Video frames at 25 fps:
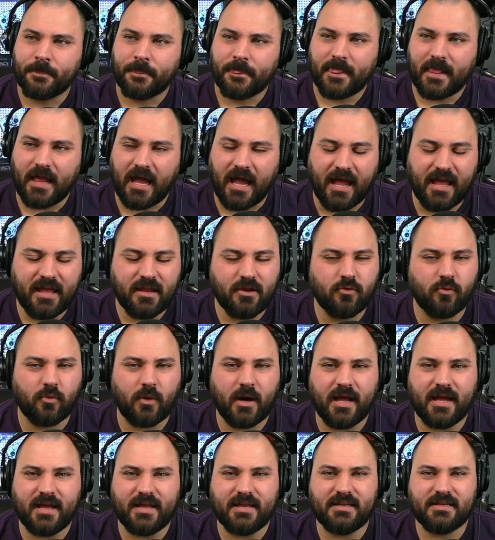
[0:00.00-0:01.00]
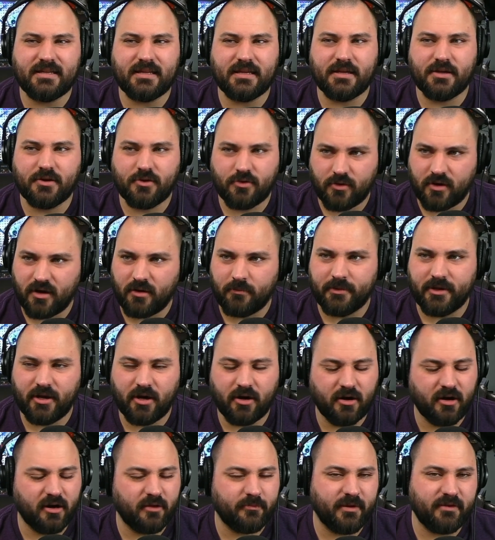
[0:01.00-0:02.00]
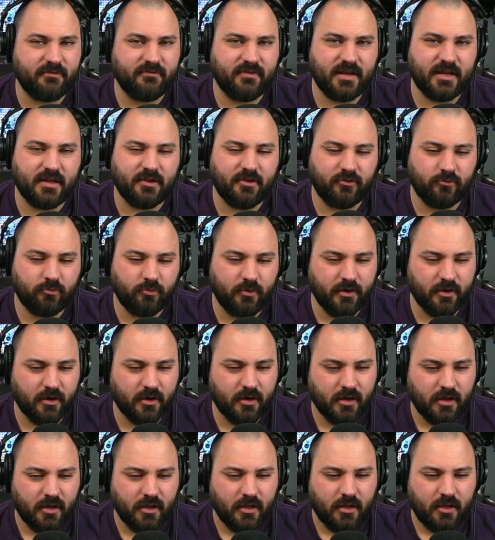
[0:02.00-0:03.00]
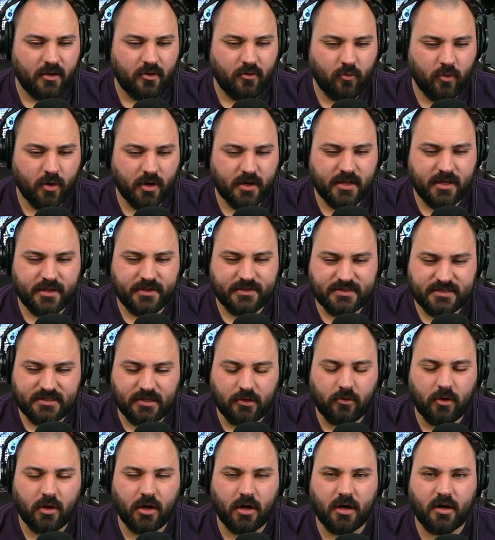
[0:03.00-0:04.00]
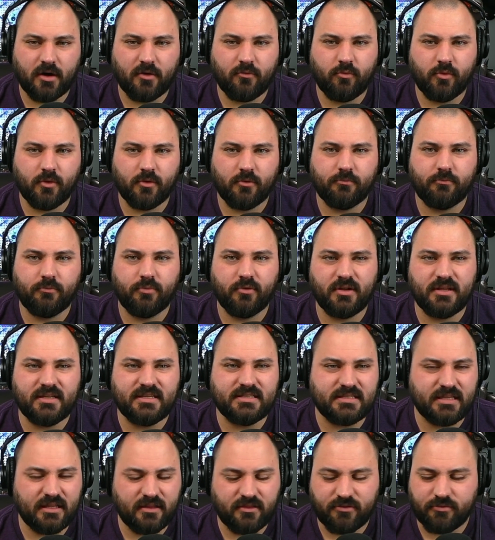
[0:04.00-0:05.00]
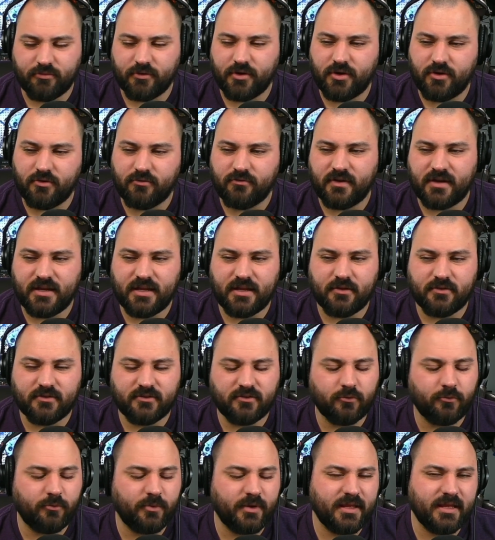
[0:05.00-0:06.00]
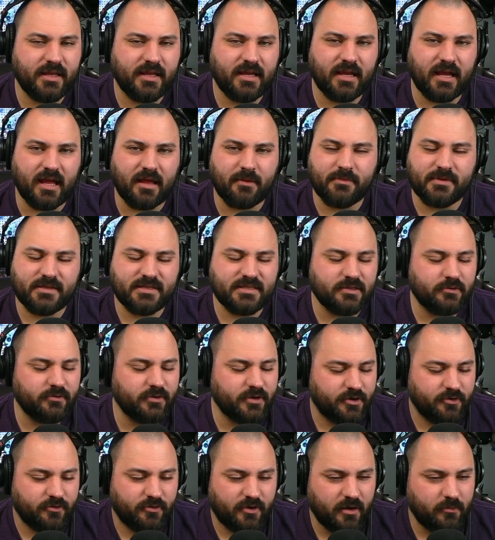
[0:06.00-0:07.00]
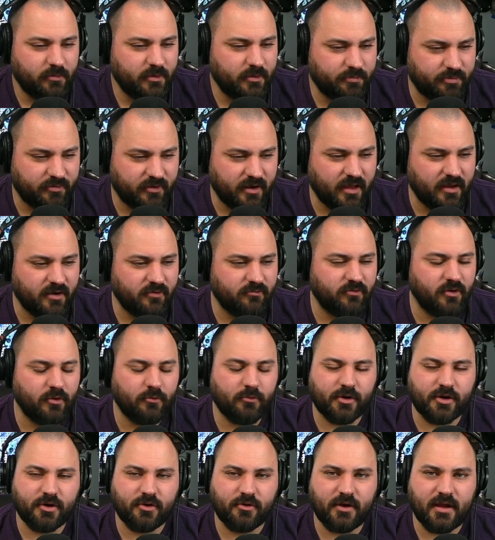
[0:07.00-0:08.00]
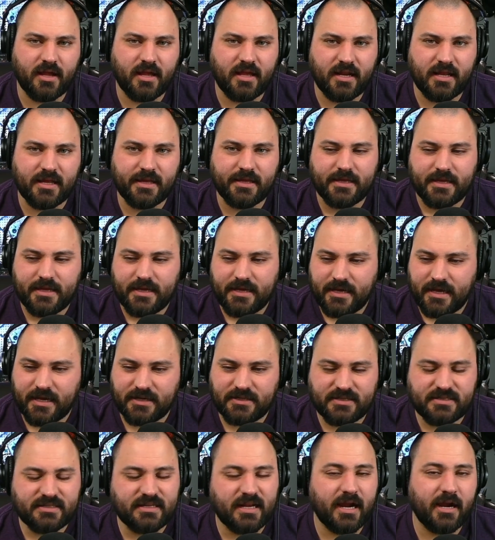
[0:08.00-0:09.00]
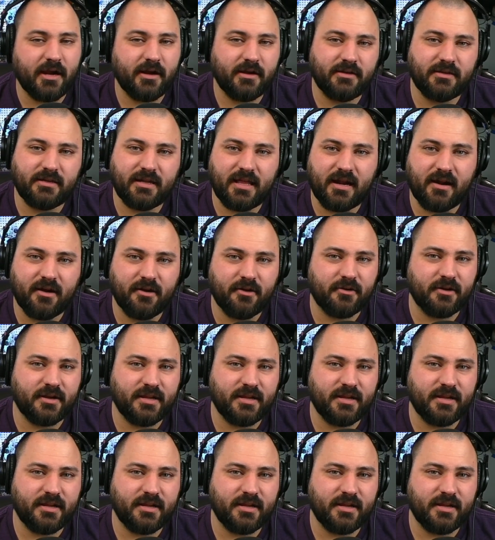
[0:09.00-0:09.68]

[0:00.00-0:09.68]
I grind incredibly hard on my videos. We are working so hard. We're releasing three new videos a week. I'm so incredibly proud of what we're creating. I just hired an editor.